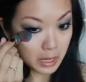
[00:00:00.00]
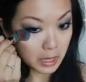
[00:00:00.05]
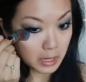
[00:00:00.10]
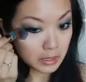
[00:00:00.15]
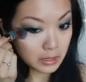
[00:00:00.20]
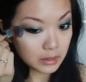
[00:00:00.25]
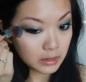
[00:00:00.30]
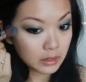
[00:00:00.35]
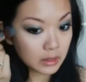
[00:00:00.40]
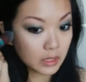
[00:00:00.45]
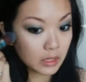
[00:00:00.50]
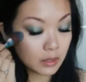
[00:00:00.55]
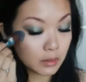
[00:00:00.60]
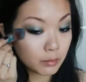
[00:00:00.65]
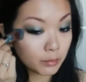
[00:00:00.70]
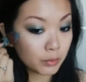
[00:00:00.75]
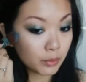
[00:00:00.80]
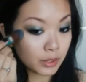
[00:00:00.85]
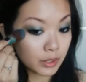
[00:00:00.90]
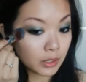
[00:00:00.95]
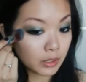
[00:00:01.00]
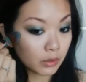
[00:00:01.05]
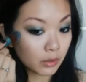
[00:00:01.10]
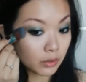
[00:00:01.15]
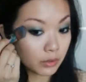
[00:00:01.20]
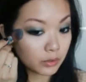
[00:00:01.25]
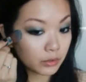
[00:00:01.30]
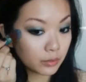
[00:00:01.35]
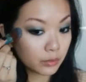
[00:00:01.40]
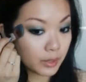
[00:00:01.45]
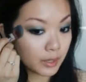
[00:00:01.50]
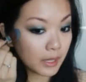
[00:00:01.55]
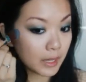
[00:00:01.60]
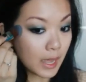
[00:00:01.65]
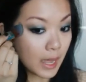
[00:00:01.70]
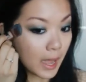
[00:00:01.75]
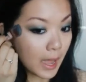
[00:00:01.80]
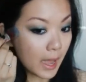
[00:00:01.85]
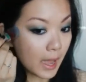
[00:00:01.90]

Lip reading: and then bring it all the way